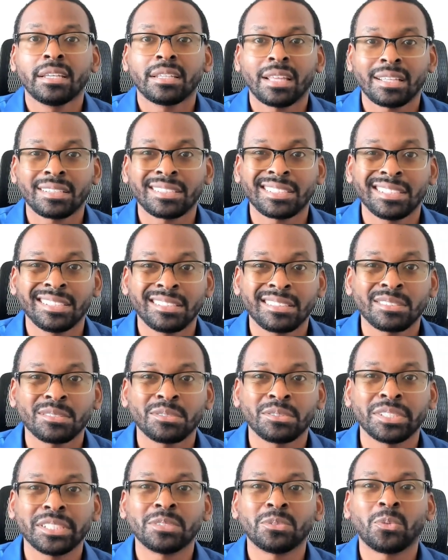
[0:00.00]
That's another
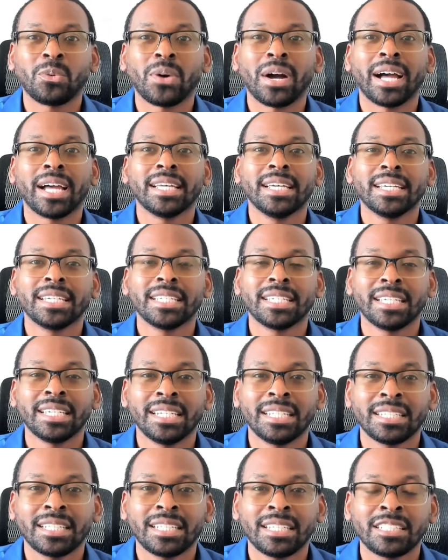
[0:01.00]
reason why
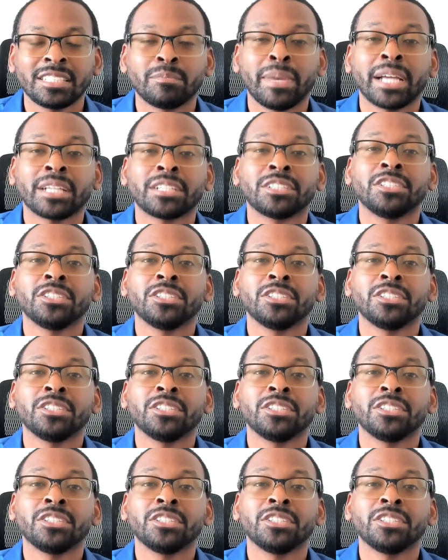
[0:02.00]
getting things back